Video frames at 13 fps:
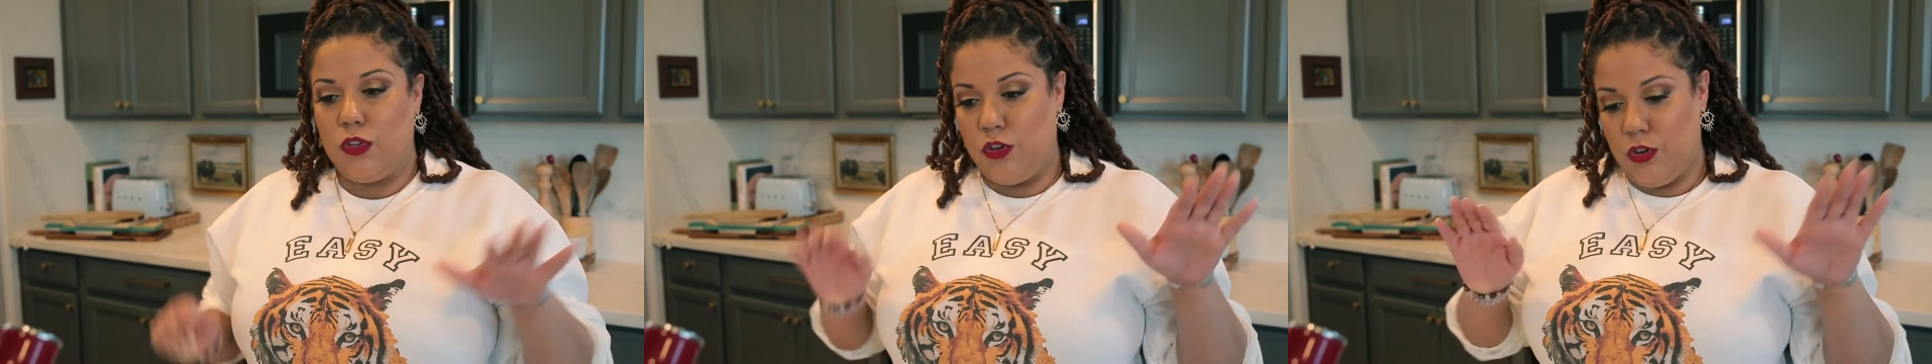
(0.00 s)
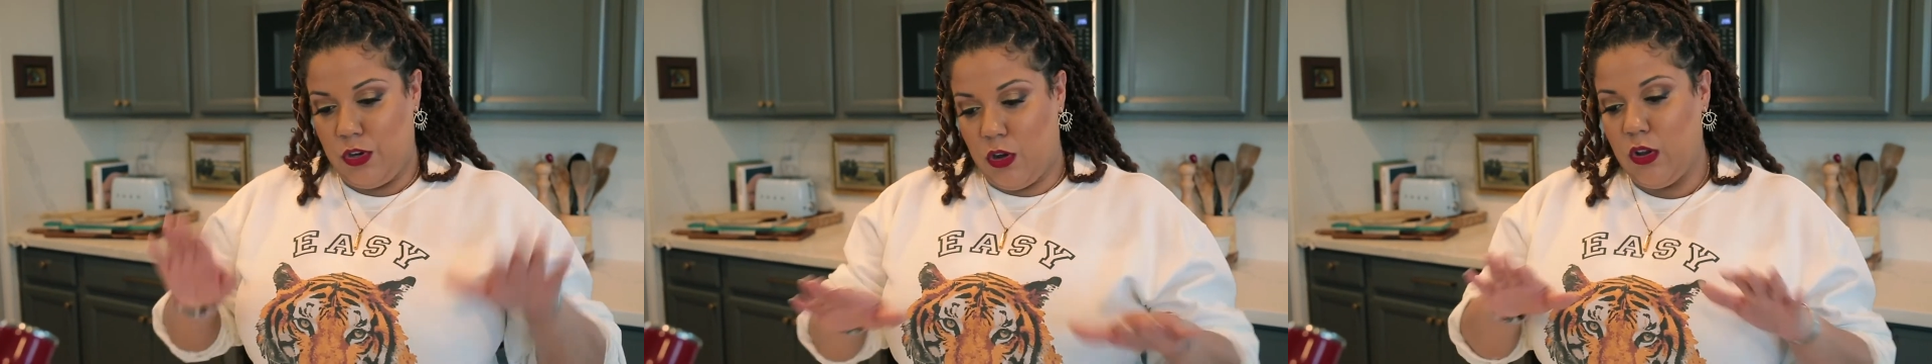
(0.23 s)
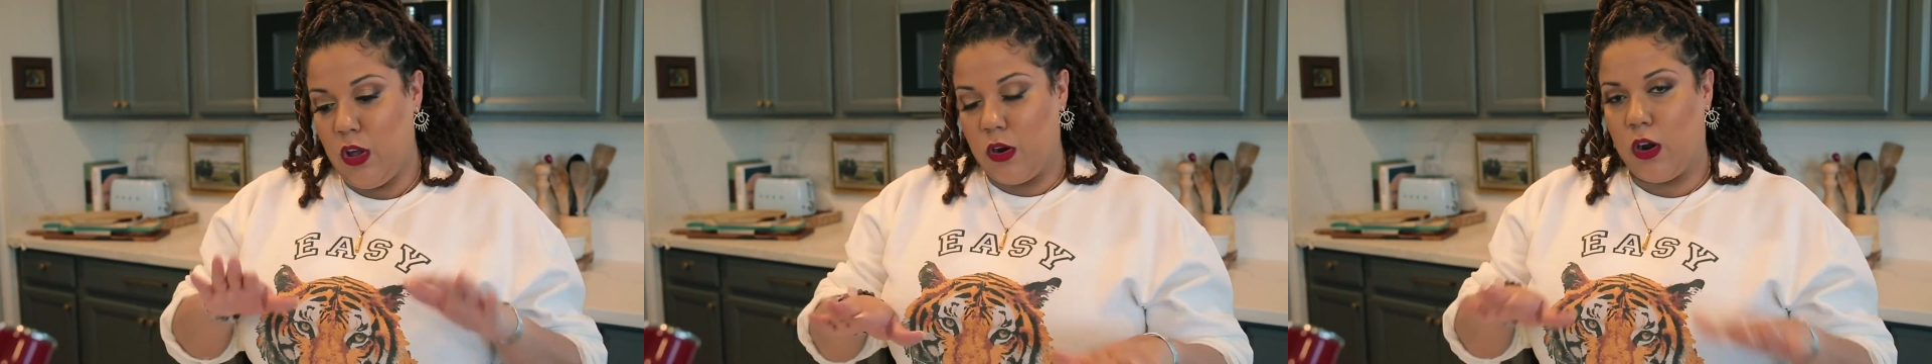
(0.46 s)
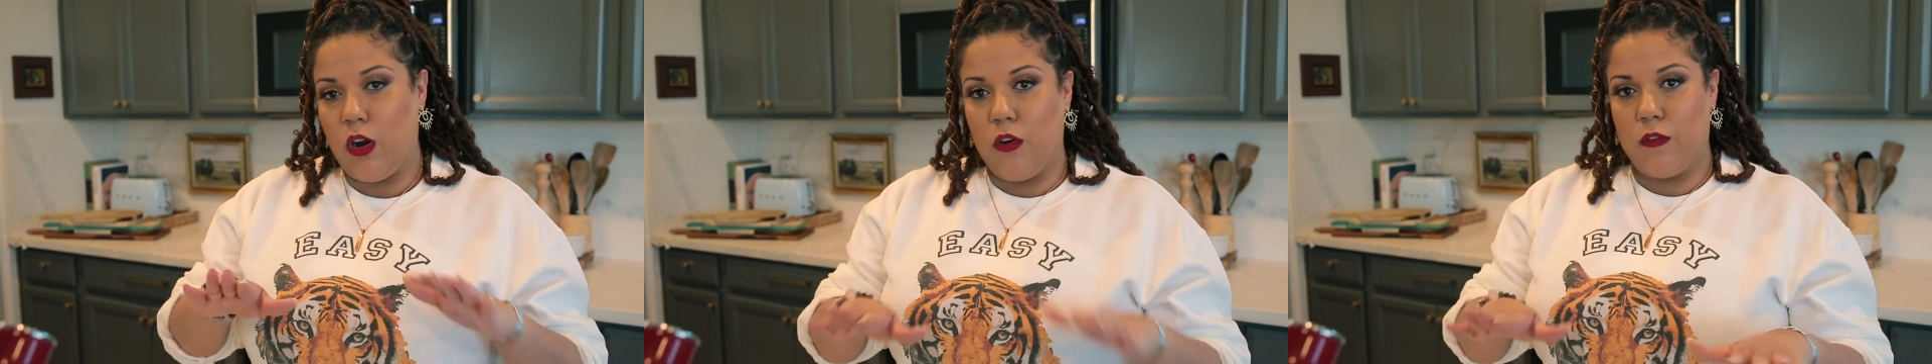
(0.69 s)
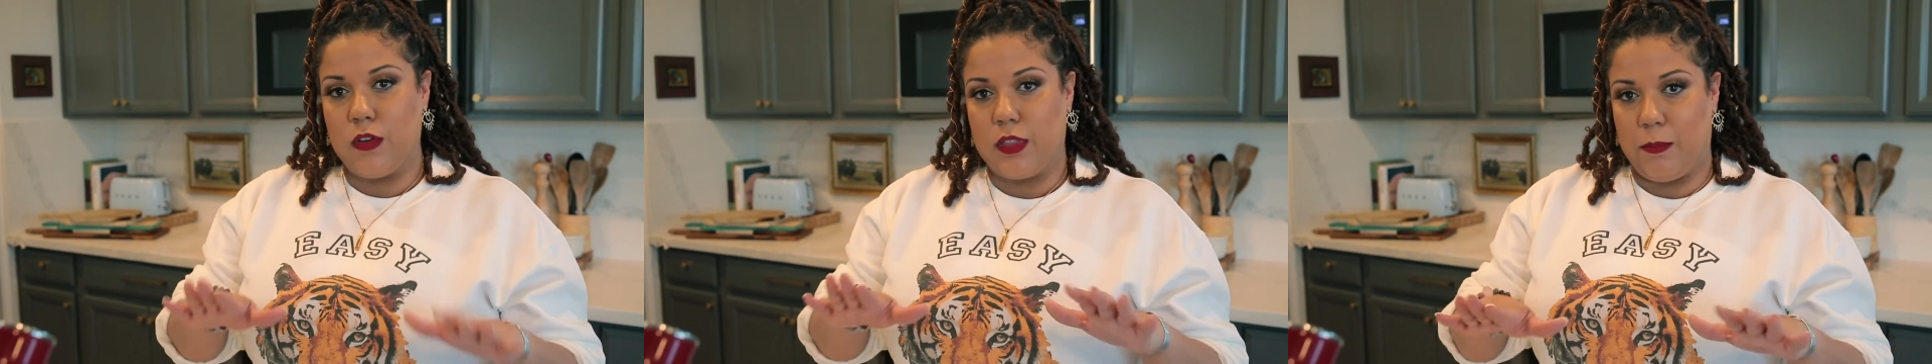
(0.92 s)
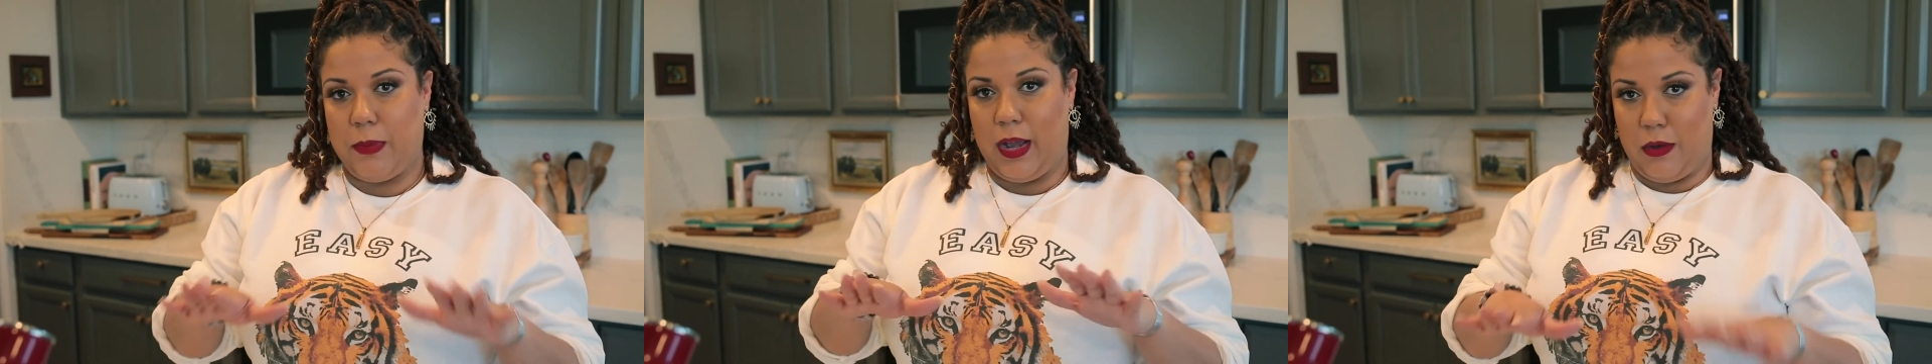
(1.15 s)
you're no longer over
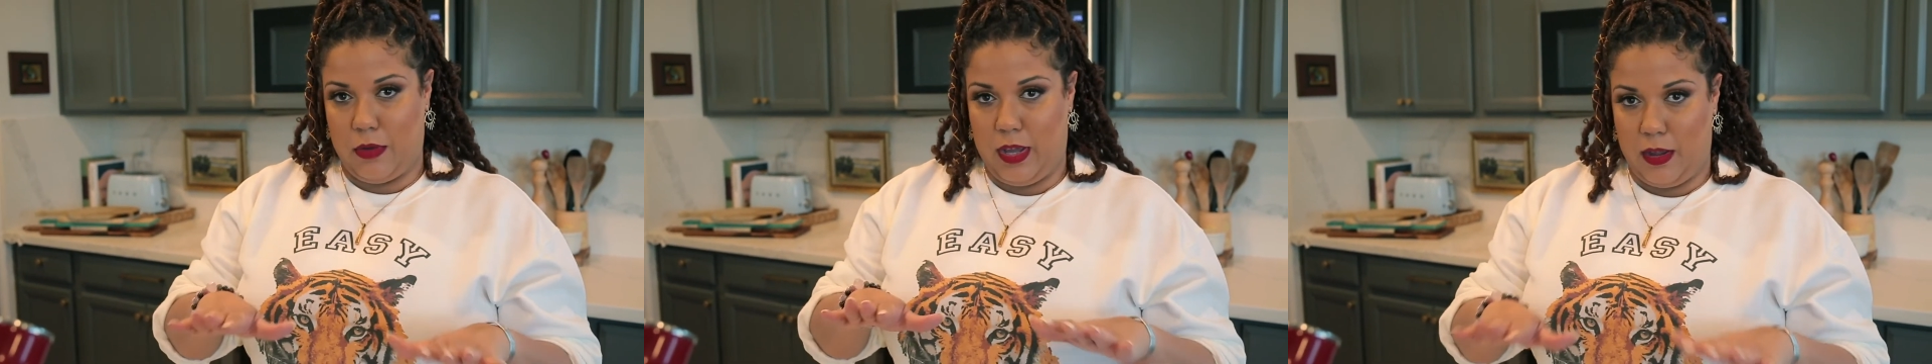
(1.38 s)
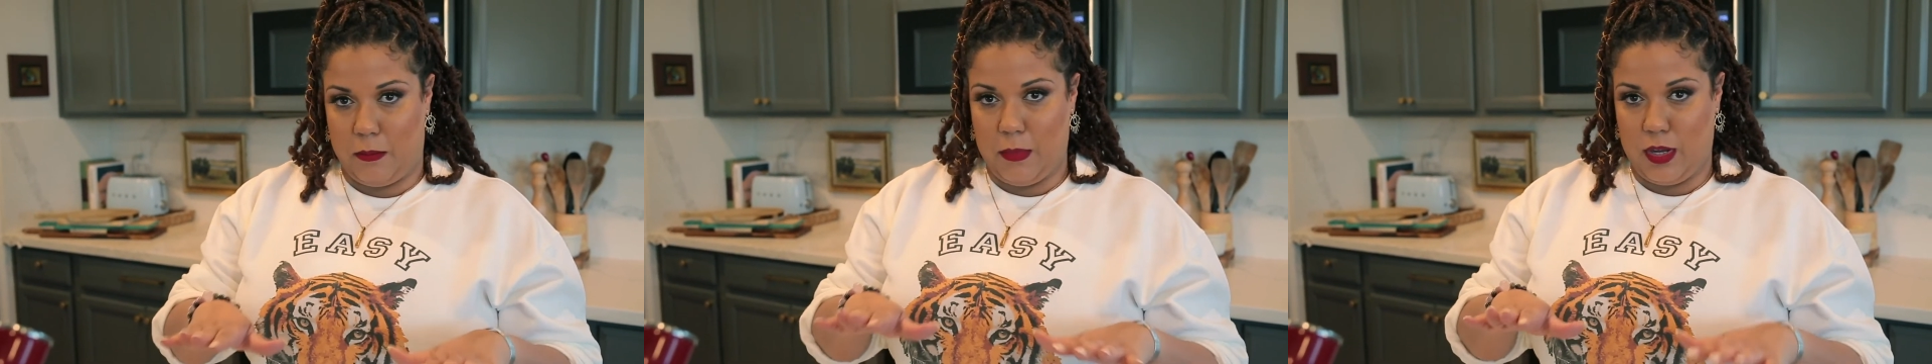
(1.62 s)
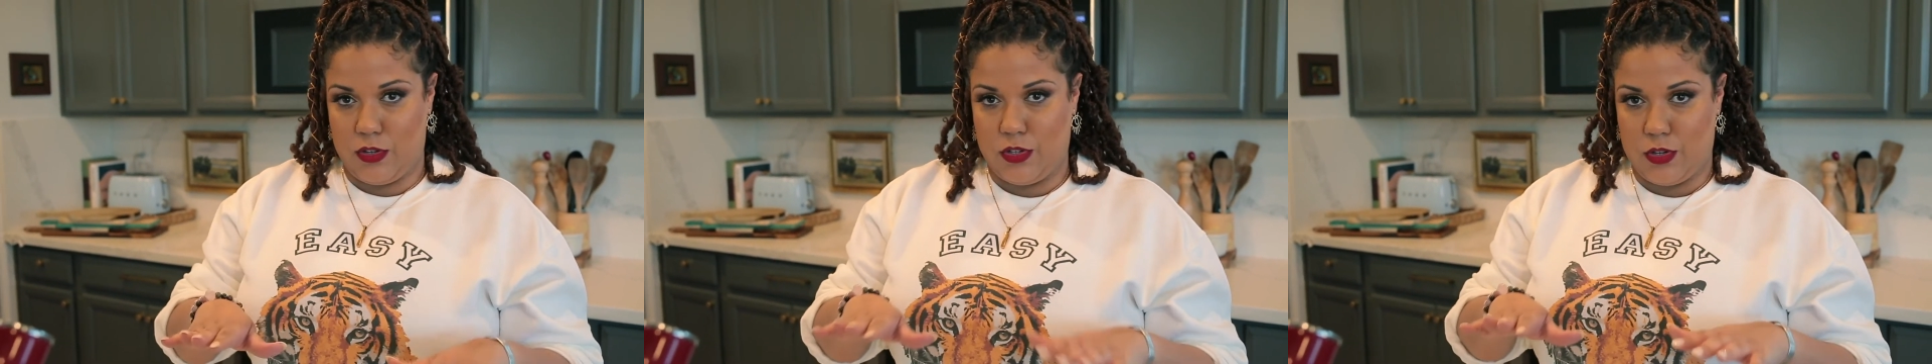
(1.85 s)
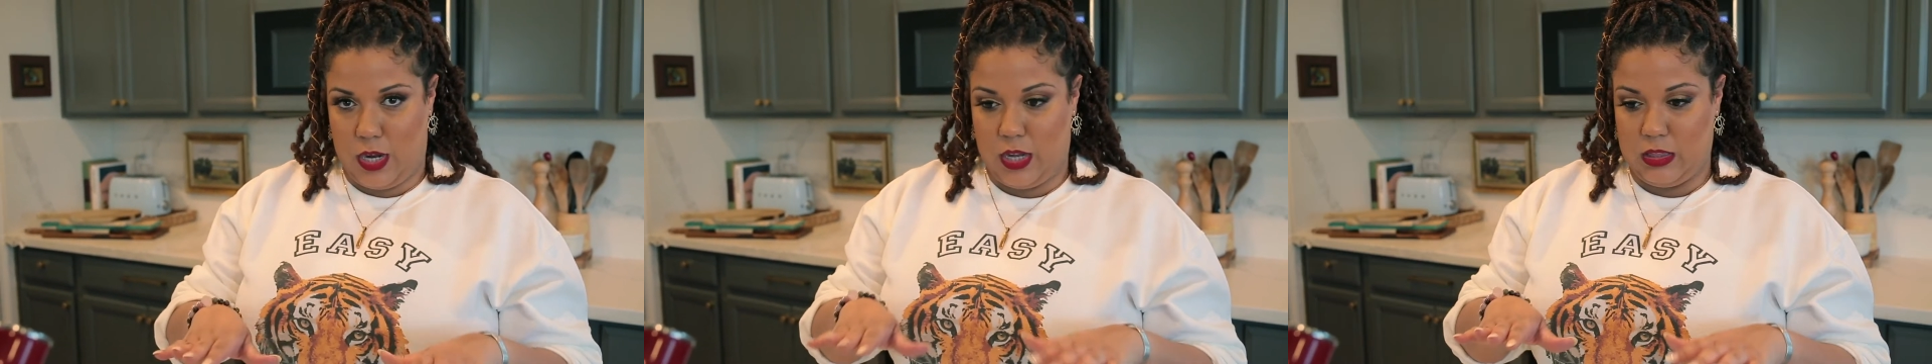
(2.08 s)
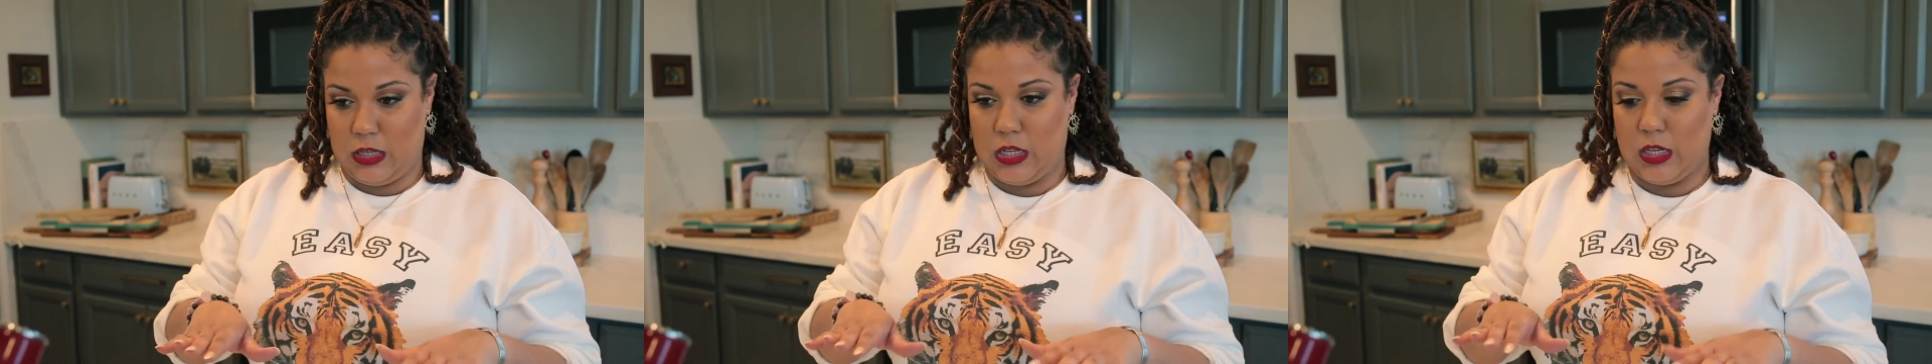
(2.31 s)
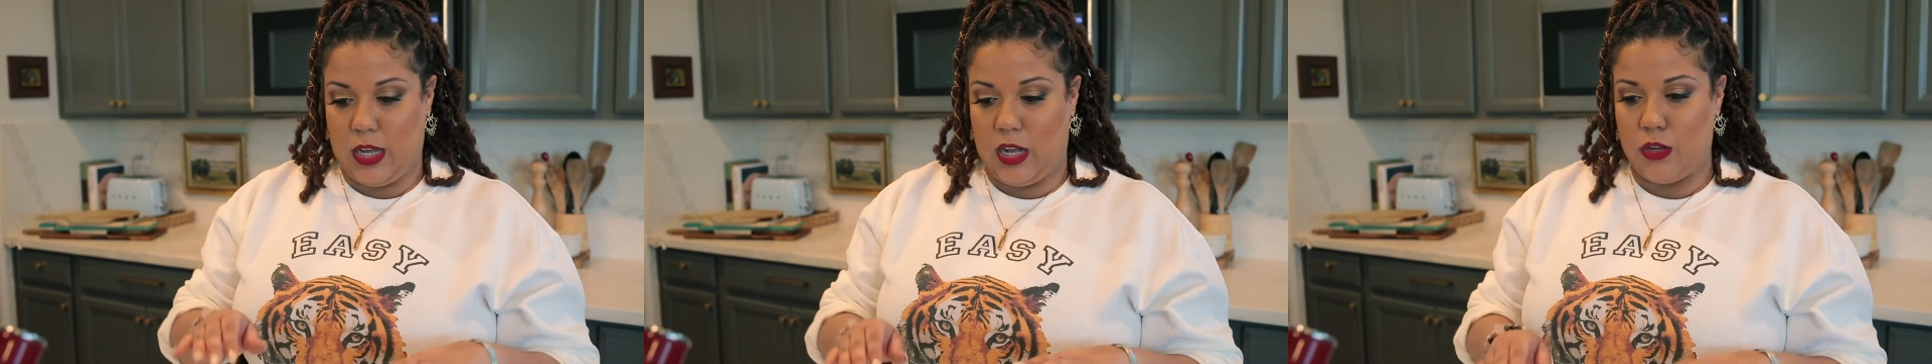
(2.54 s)
the pound cake ministry at the
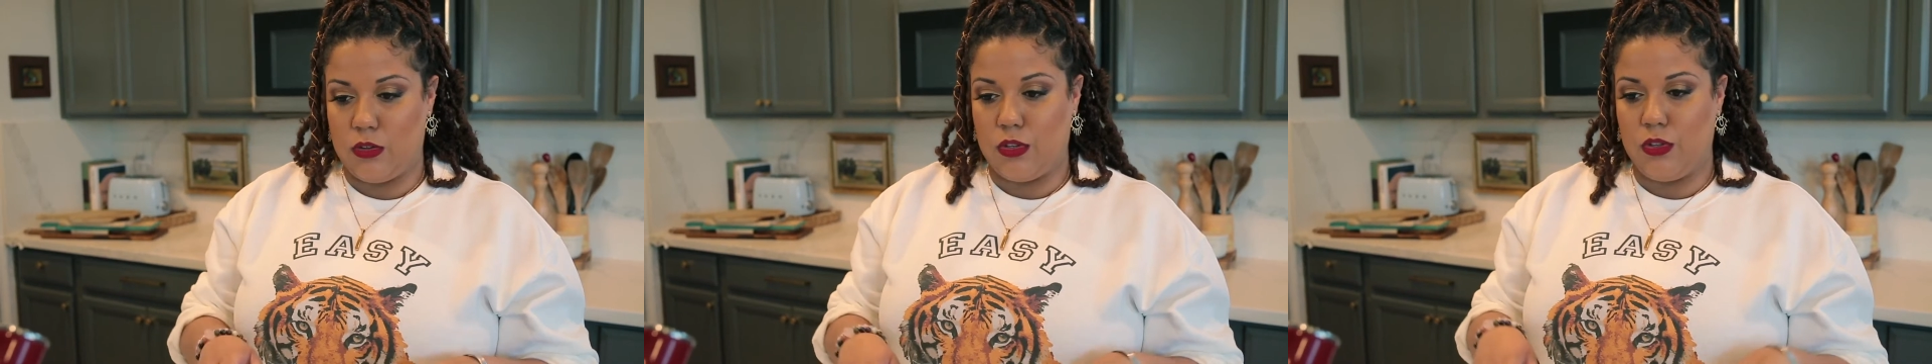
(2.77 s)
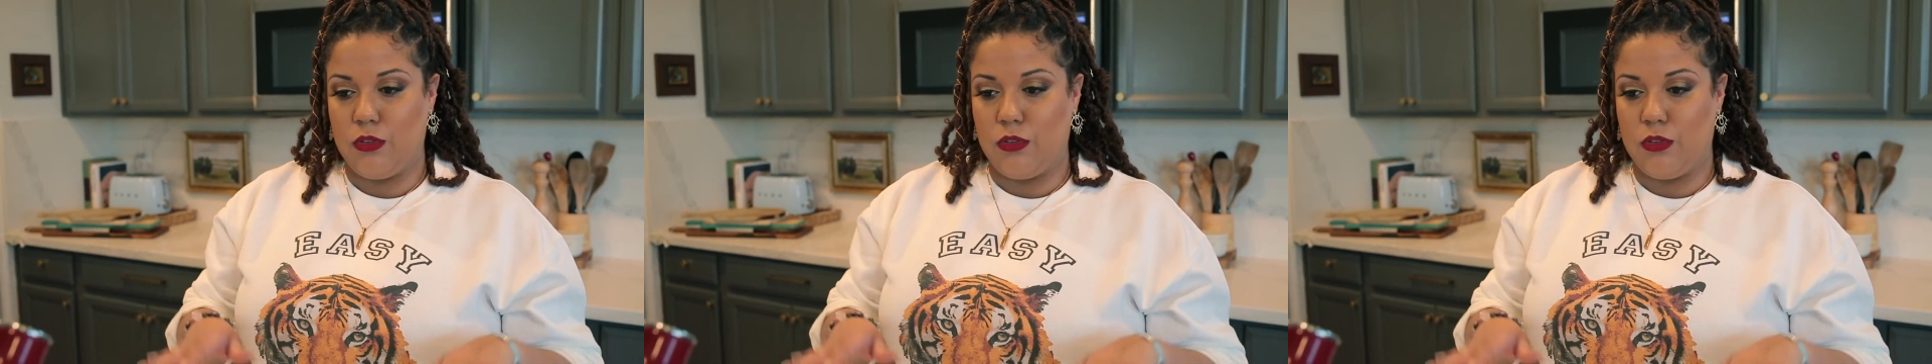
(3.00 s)
cookout.